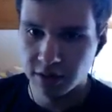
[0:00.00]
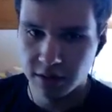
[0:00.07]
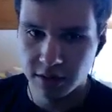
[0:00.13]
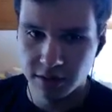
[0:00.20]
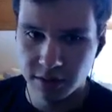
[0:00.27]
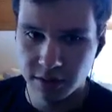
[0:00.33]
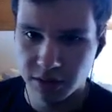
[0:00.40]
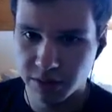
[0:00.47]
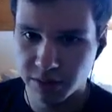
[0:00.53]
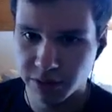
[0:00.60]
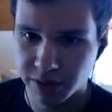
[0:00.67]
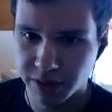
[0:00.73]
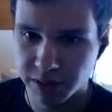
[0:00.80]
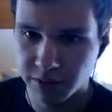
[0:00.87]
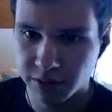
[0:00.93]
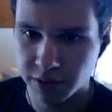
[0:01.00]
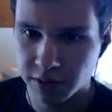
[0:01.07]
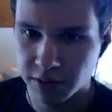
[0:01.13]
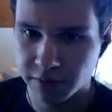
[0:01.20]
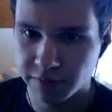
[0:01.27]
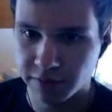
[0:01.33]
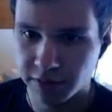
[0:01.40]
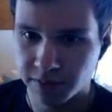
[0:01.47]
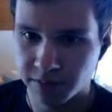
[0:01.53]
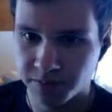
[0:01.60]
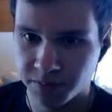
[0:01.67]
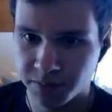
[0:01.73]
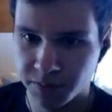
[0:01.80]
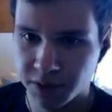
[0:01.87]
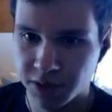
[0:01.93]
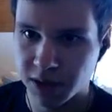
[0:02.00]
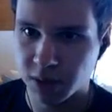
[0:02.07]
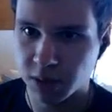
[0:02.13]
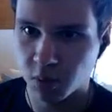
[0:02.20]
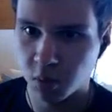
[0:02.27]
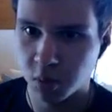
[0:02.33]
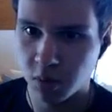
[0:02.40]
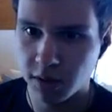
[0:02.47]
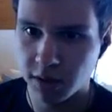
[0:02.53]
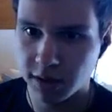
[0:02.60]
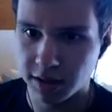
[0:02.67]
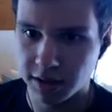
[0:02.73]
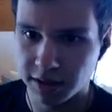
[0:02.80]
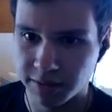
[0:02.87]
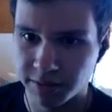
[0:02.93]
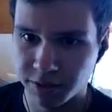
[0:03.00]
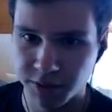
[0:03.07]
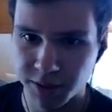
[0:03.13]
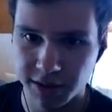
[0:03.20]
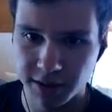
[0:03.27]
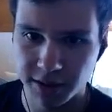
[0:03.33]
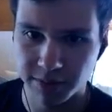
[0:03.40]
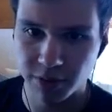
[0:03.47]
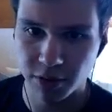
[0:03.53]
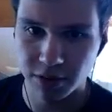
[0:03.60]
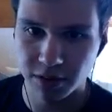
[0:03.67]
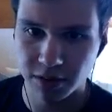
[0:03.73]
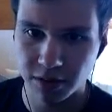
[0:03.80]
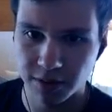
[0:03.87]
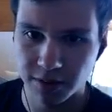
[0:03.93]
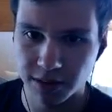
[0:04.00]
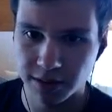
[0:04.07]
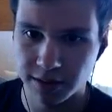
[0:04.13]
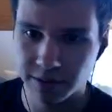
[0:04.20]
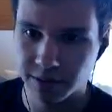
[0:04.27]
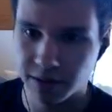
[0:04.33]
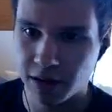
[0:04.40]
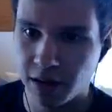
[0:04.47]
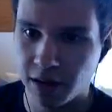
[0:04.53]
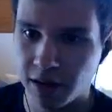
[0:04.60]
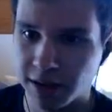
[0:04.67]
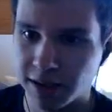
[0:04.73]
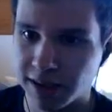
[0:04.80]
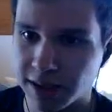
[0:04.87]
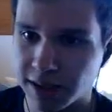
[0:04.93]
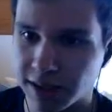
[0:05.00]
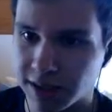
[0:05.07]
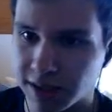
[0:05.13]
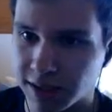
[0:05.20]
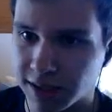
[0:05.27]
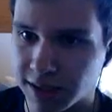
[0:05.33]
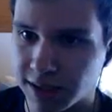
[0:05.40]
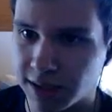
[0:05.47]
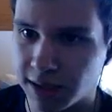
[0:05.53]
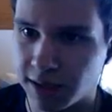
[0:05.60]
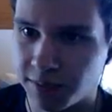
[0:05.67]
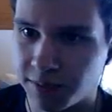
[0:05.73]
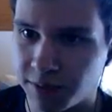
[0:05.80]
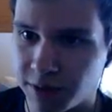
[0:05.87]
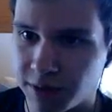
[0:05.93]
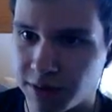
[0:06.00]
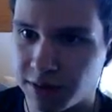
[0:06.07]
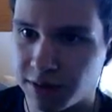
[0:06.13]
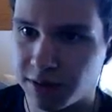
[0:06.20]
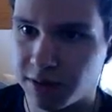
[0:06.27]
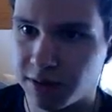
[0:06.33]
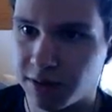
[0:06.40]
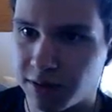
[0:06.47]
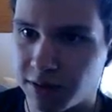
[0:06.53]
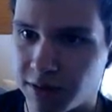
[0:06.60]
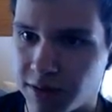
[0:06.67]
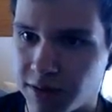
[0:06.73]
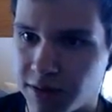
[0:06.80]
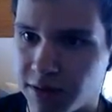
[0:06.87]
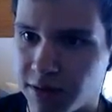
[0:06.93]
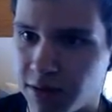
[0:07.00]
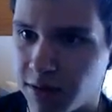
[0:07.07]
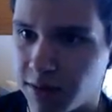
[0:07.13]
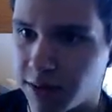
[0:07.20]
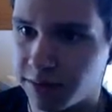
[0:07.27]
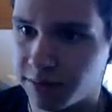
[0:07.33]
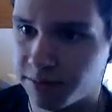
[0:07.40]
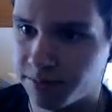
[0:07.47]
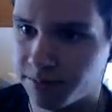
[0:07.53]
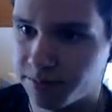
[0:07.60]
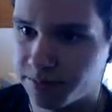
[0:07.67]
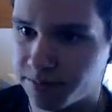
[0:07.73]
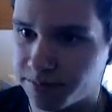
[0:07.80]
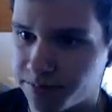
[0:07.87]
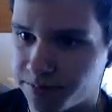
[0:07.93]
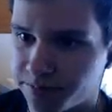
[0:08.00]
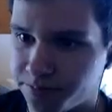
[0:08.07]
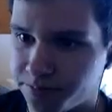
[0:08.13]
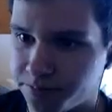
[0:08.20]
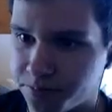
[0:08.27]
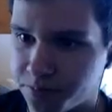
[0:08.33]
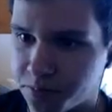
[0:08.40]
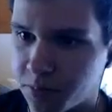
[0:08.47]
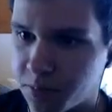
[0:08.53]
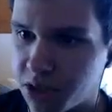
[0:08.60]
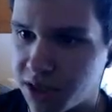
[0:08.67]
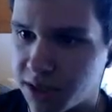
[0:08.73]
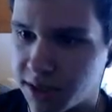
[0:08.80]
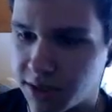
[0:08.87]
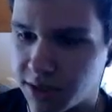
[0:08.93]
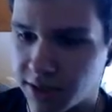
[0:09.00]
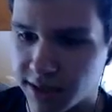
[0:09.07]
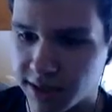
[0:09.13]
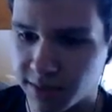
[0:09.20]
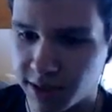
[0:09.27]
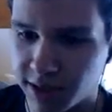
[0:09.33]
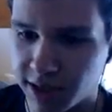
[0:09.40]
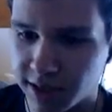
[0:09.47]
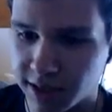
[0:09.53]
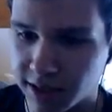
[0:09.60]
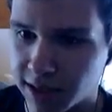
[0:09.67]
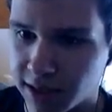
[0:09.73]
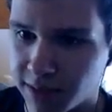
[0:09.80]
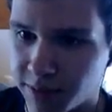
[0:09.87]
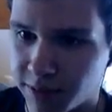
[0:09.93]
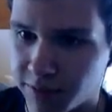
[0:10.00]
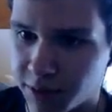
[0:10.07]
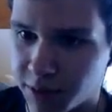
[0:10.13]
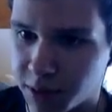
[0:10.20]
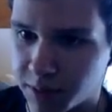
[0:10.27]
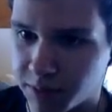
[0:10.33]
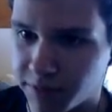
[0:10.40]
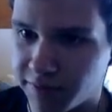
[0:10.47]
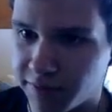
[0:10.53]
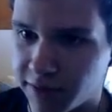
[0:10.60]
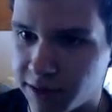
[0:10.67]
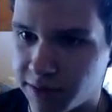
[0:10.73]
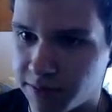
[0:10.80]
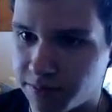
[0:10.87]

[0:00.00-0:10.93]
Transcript: Well, I suppose it's working out for him. He's just really abusing that bottle already. Ah, oh, this is just dumb. Oh well. You just need to get some last hits up and we should be fine.